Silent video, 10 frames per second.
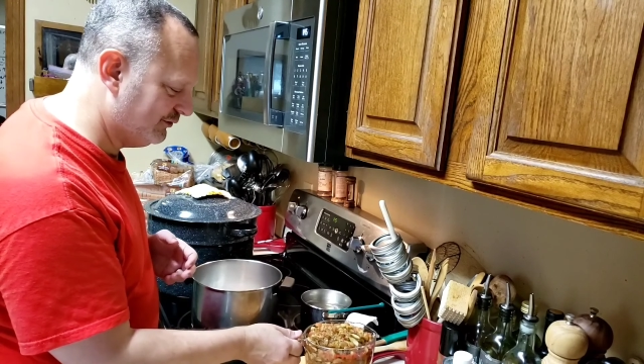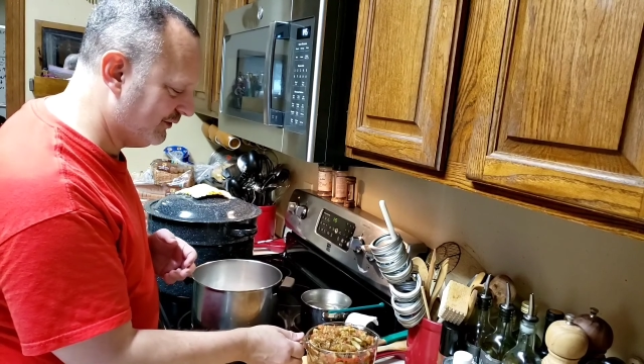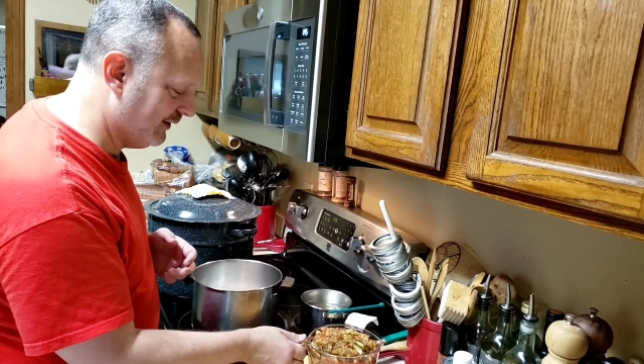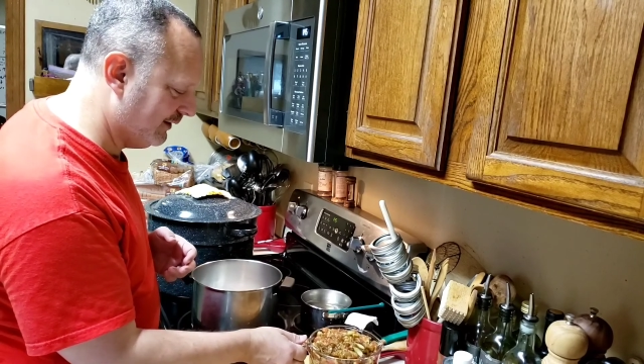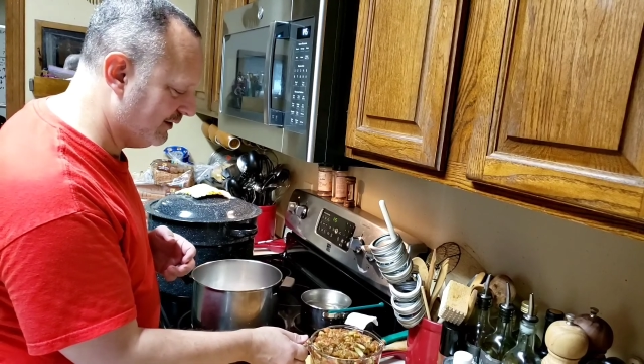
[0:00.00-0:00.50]

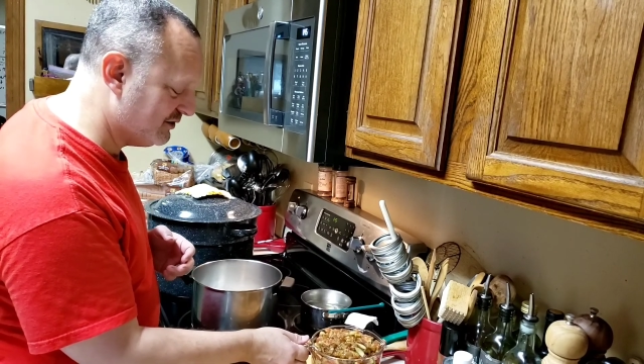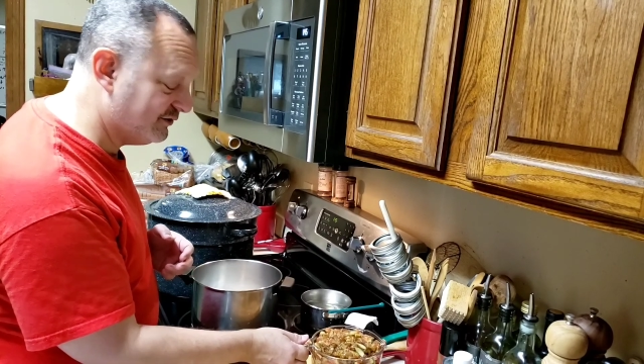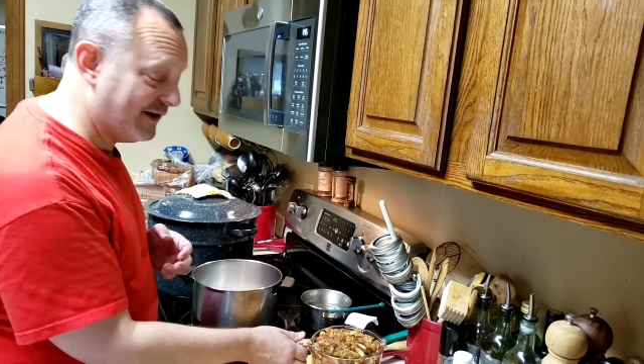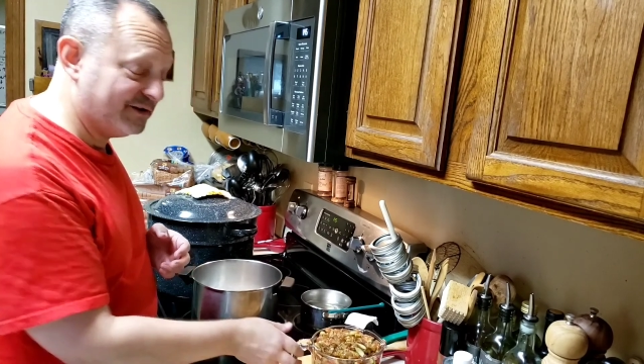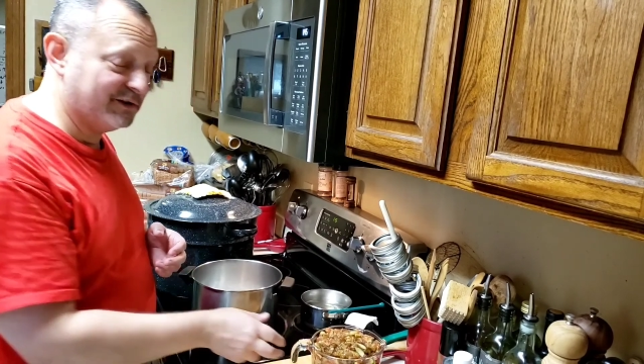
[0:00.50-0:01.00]
and she's
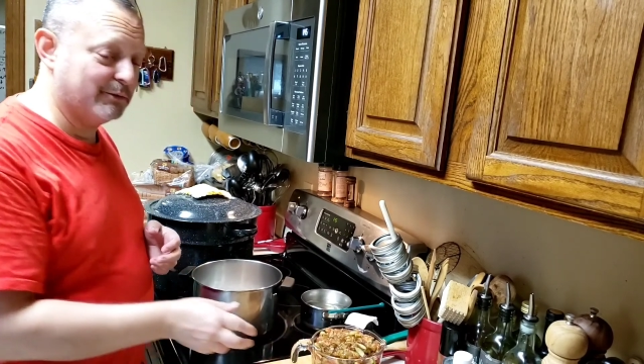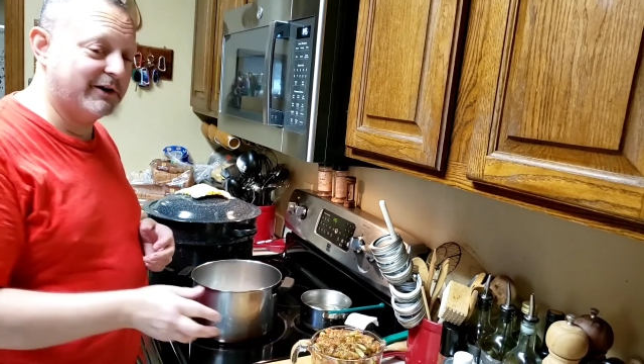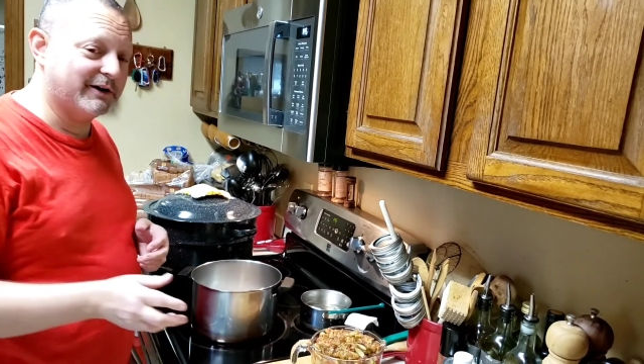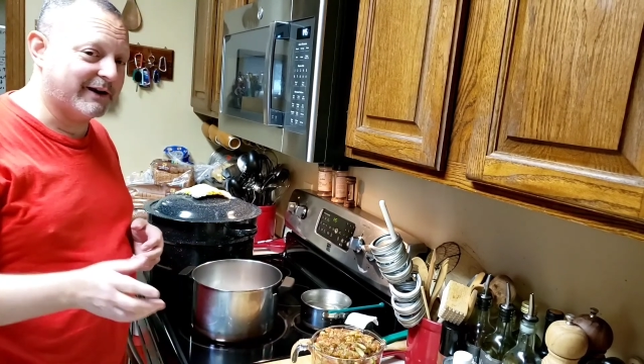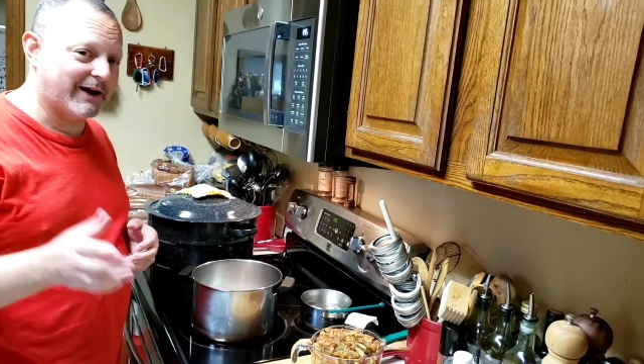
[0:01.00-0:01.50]
actually
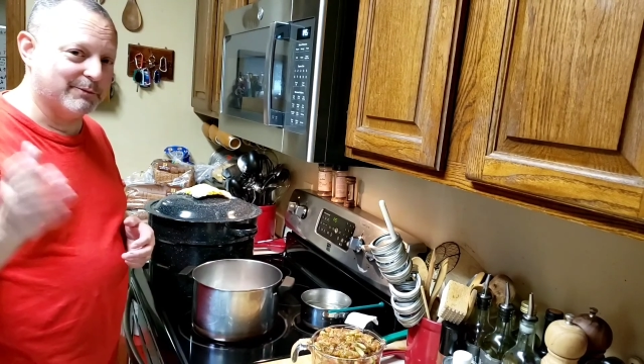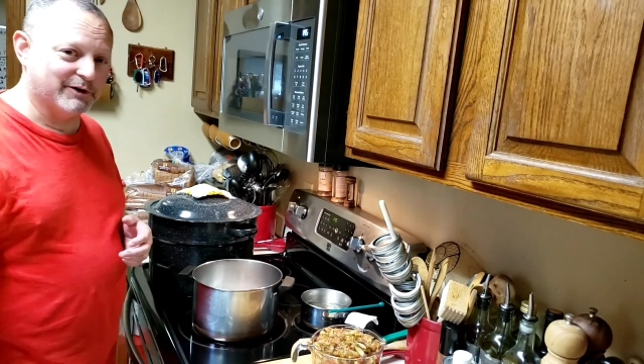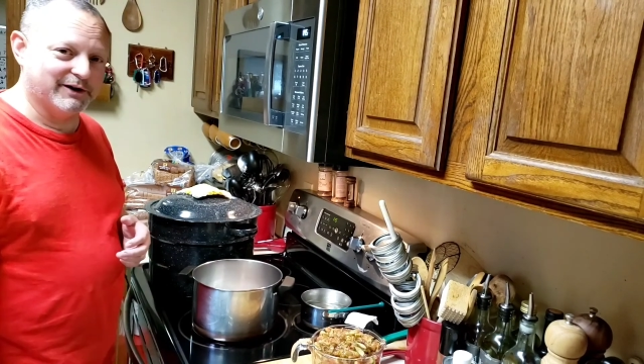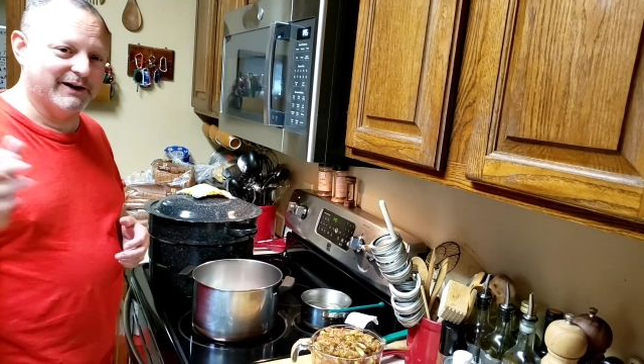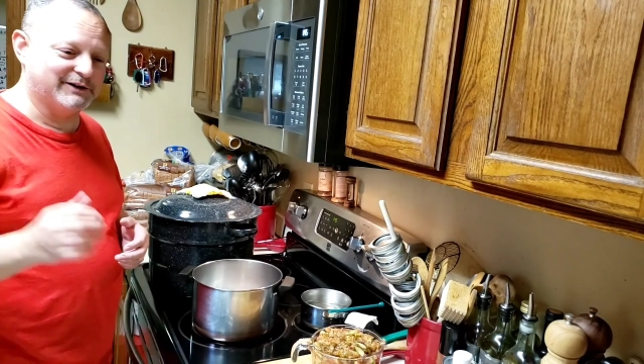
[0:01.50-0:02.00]
running the camera
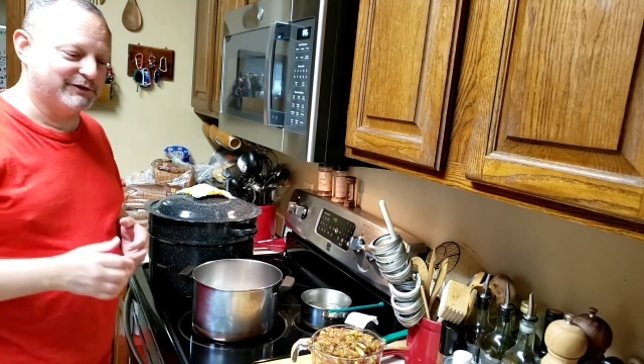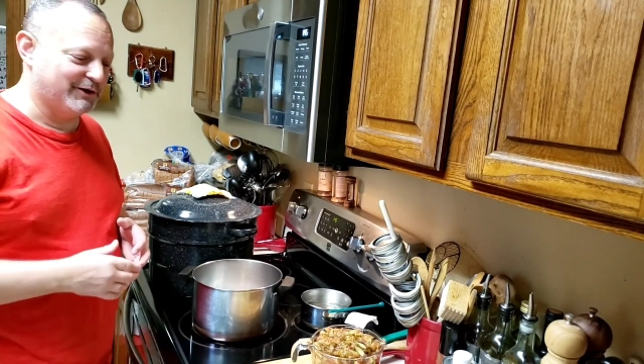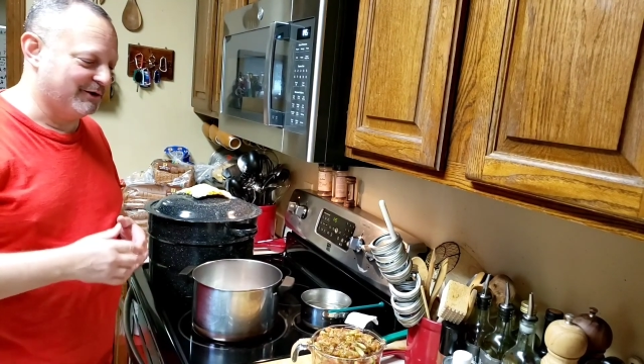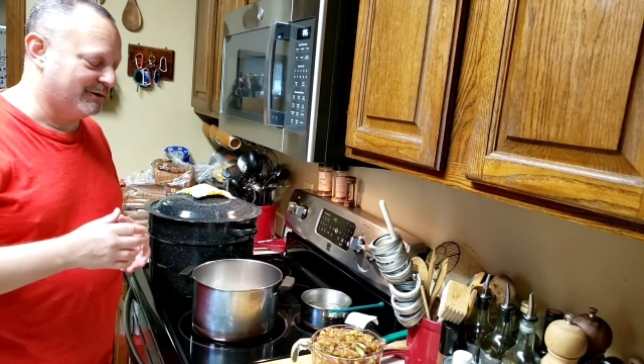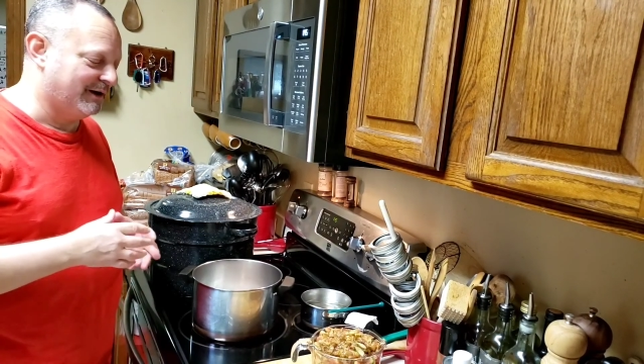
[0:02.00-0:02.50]
today,
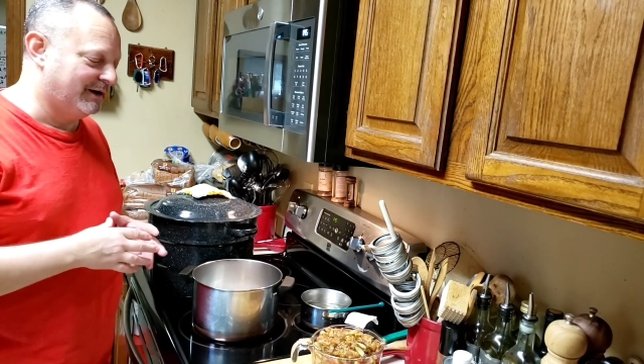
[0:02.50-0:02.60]
so